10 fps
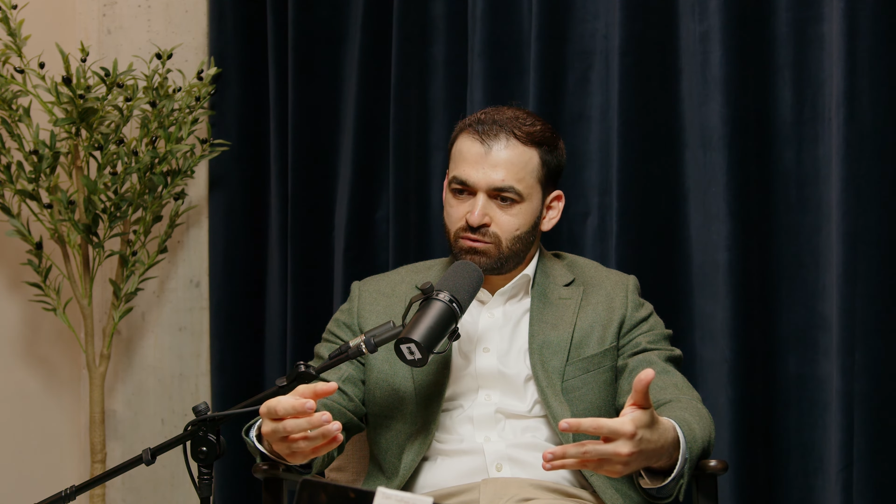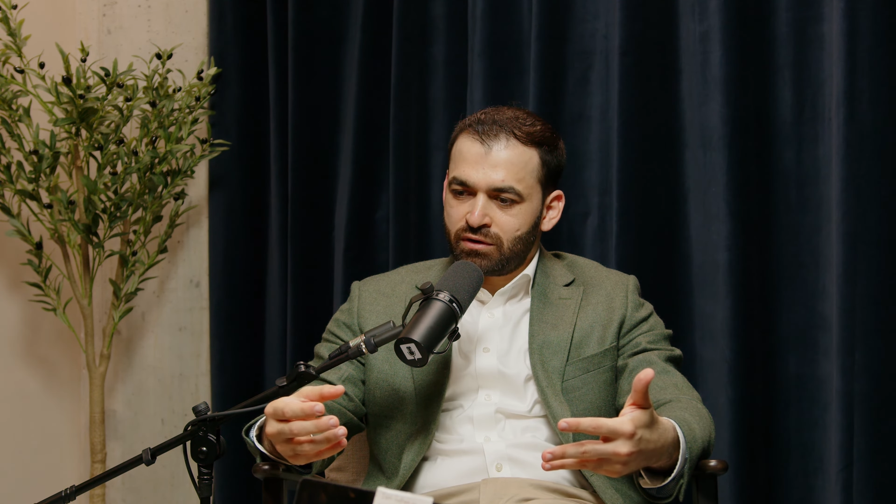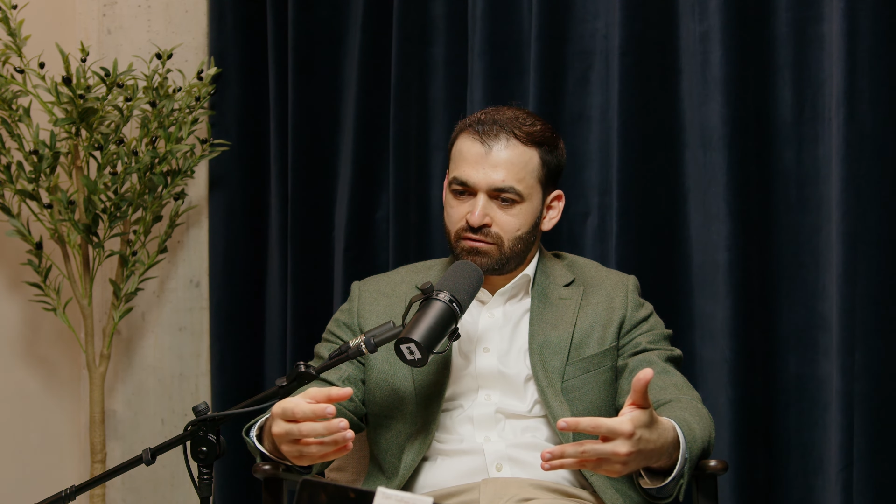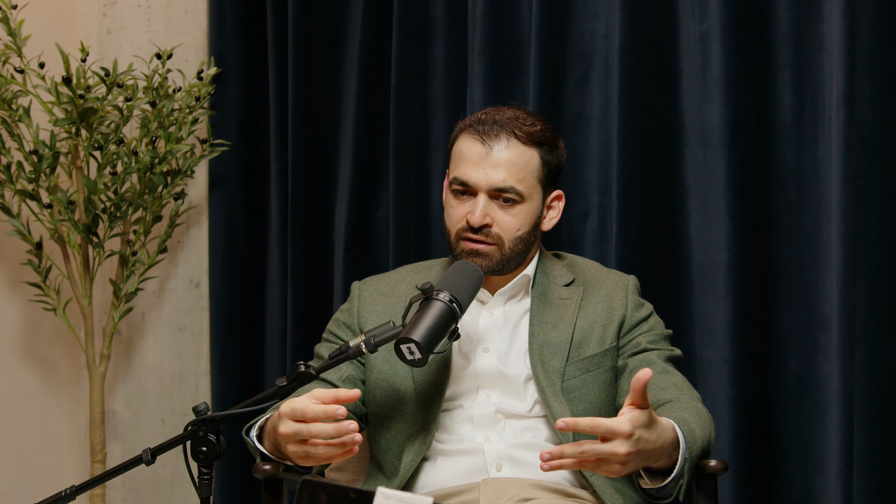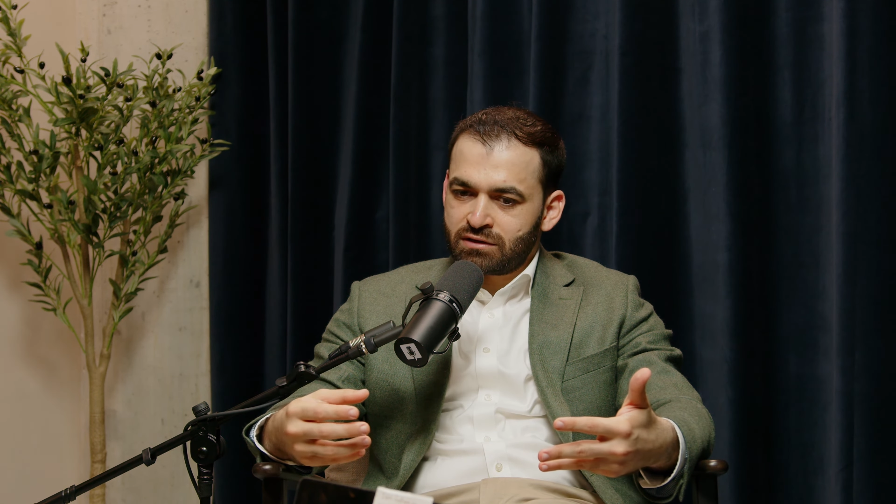
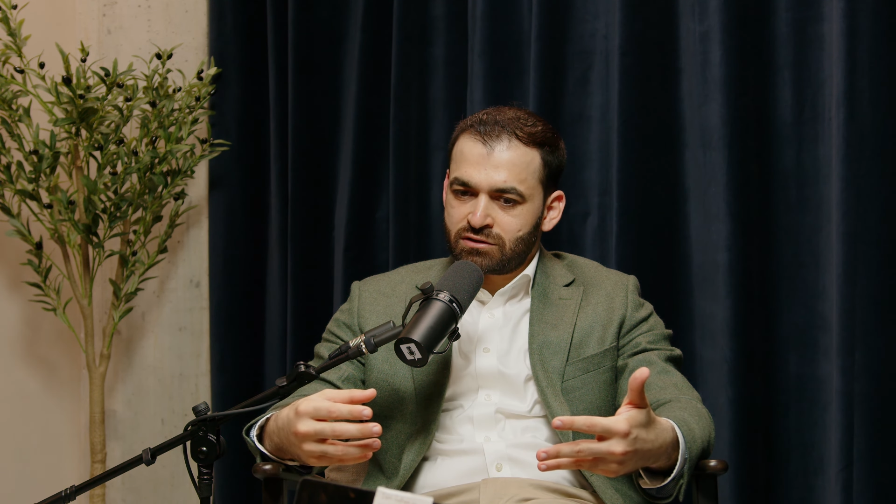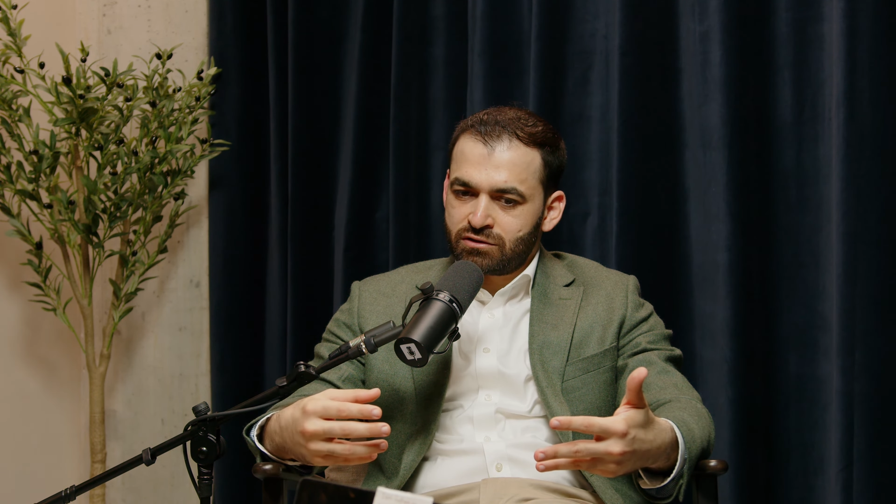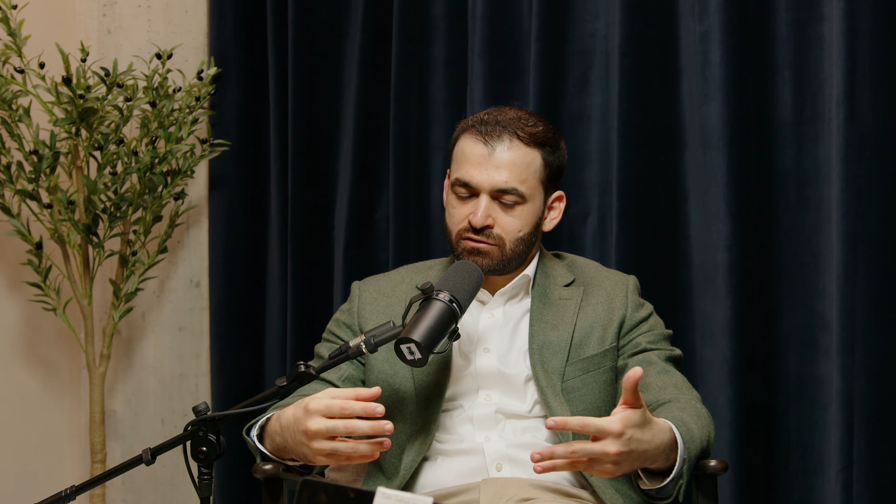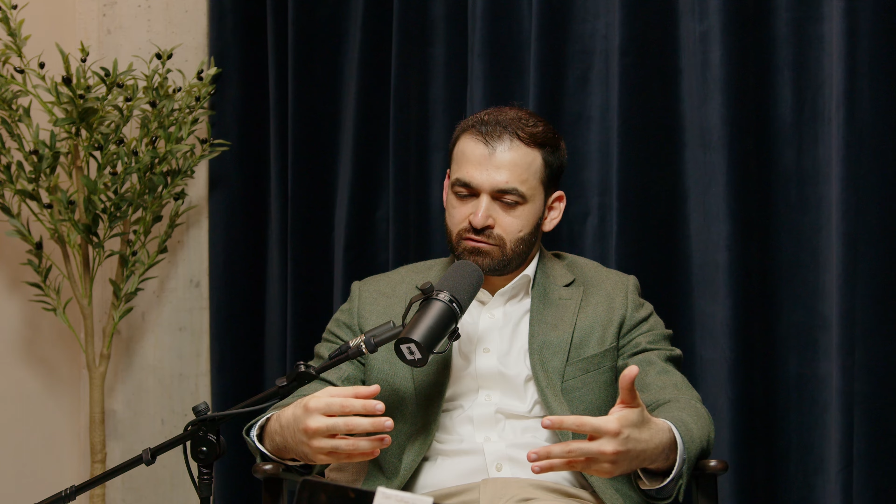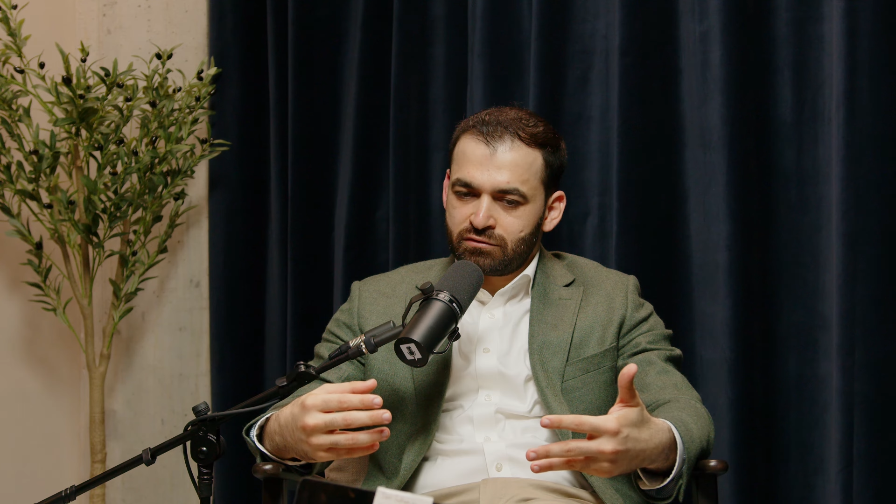whether it's
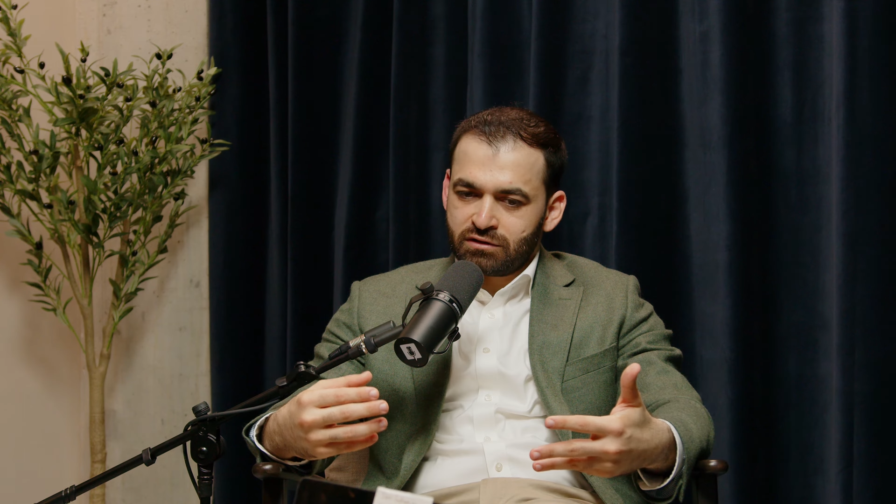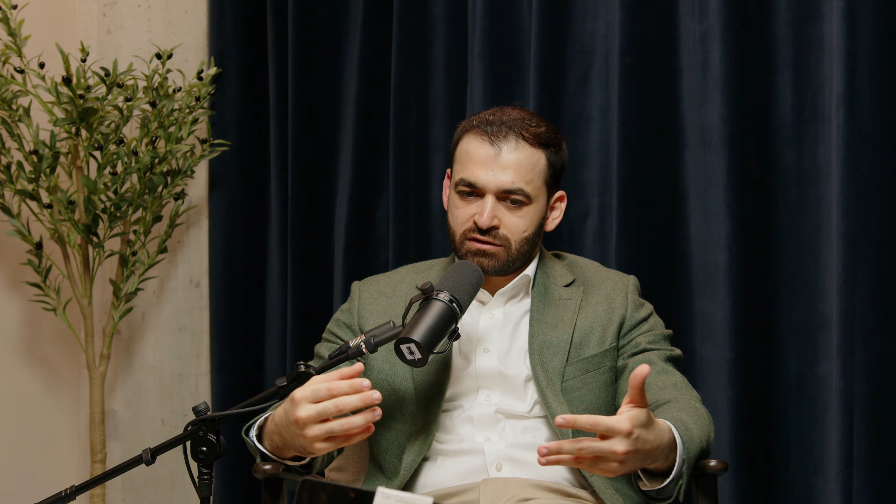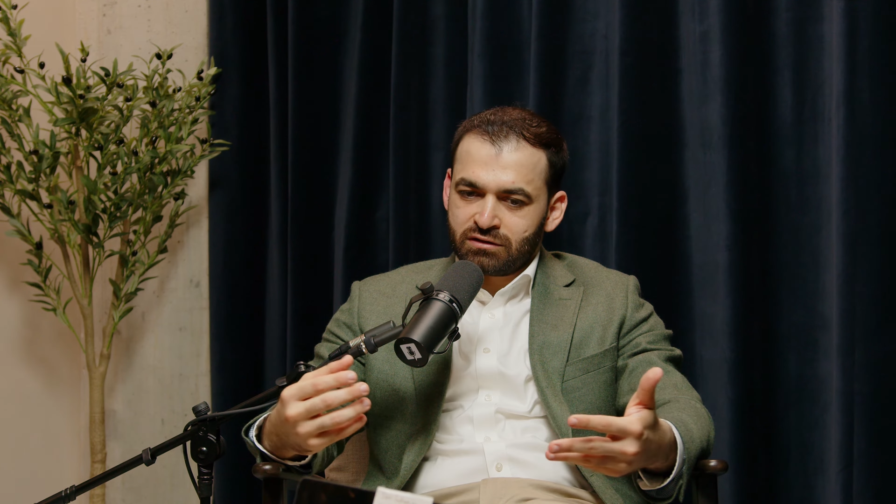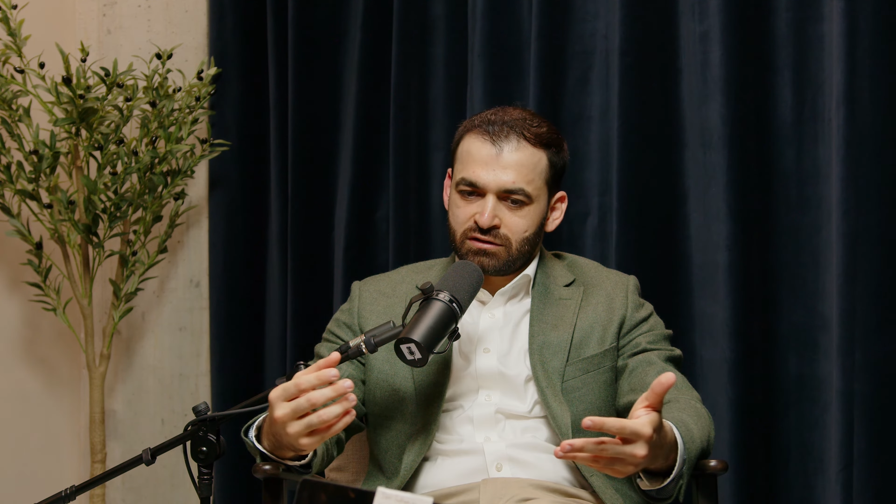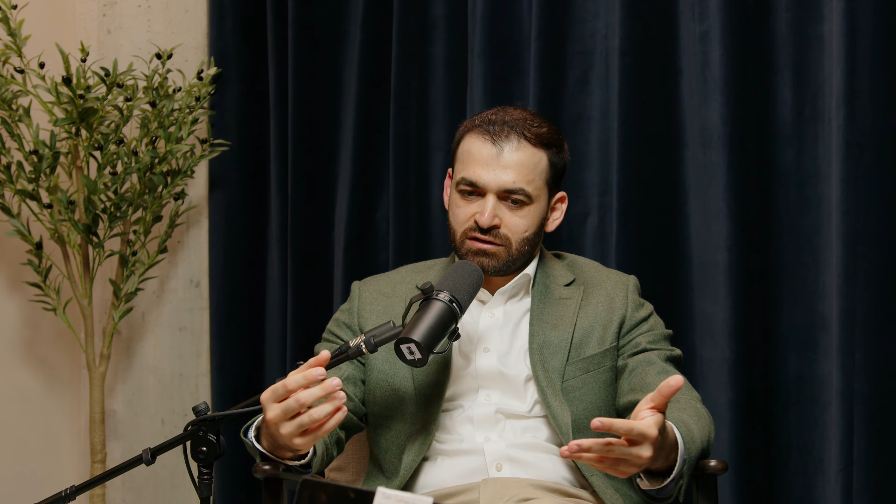through
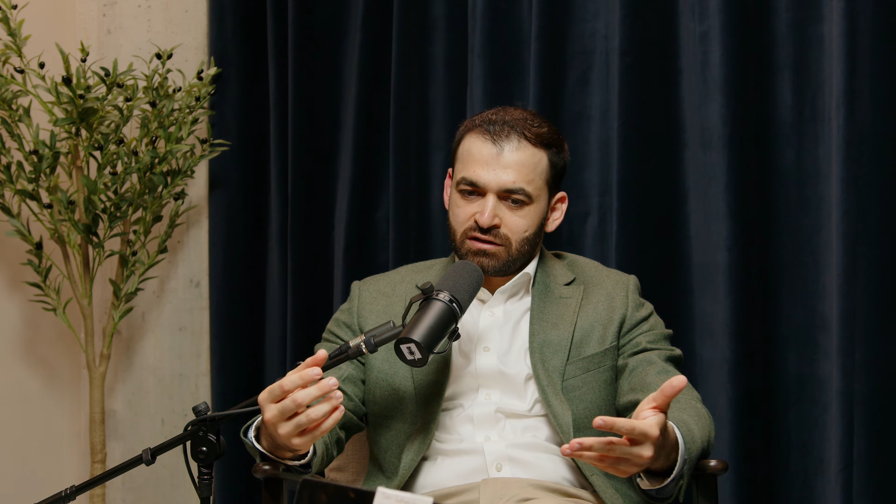the